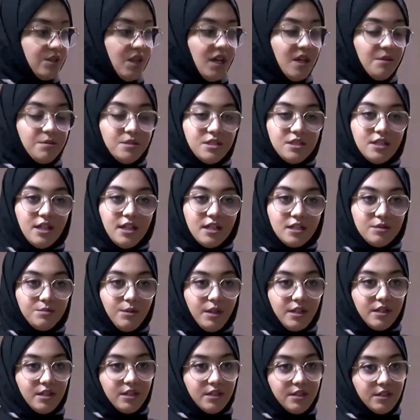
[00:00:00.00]
So the
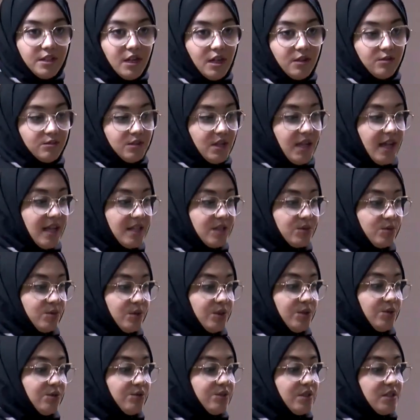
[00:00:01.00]
abstract background,
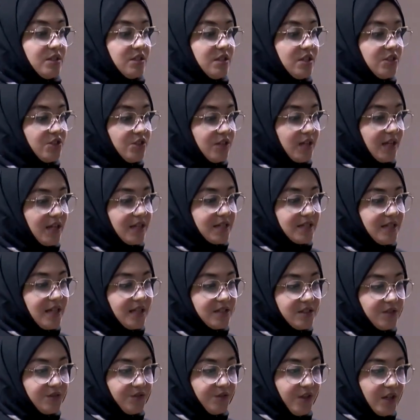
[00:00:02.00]
as we know, the
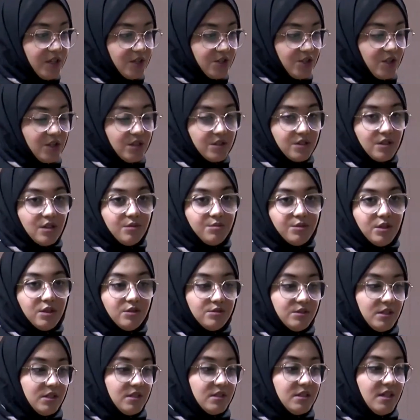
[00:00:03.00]
surgical site infections
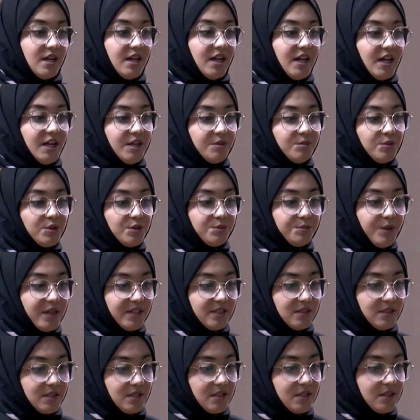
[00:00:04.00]
brought in the high
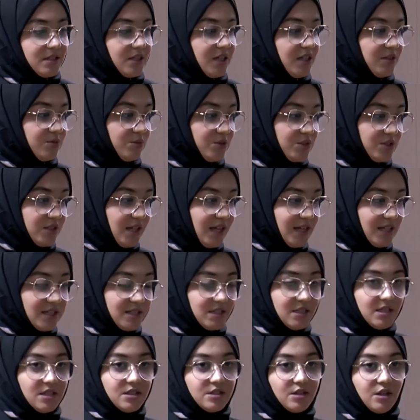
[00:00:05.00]
morbidities and
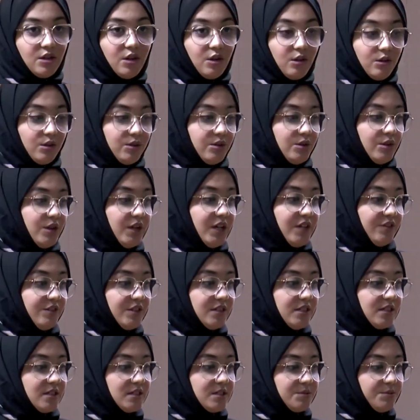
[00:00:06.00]
mortalities, although
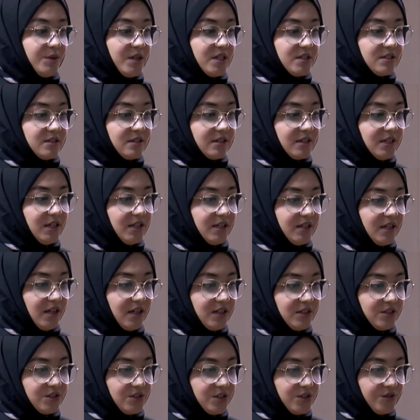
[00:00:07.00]
evidence-based
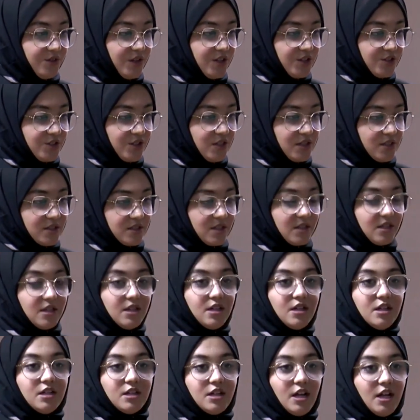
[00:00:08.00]
clinical
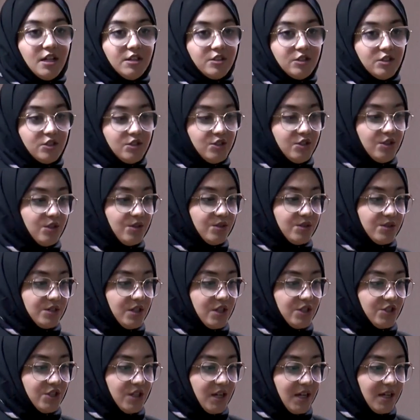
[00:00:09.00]
interventions can
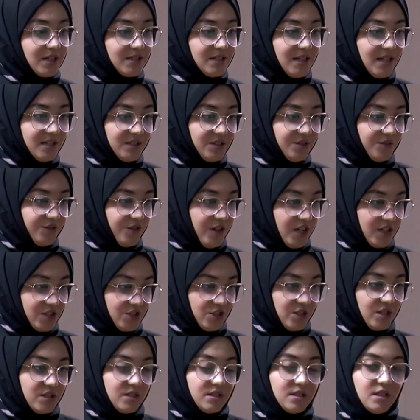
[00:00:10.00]
reduce surgical site
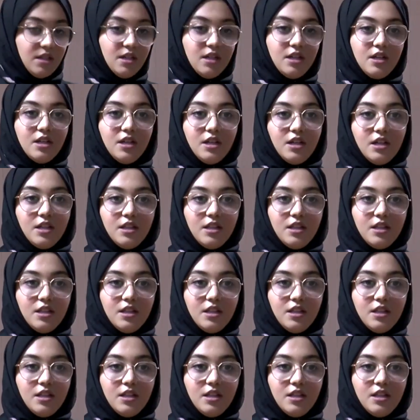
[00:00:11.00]
infections.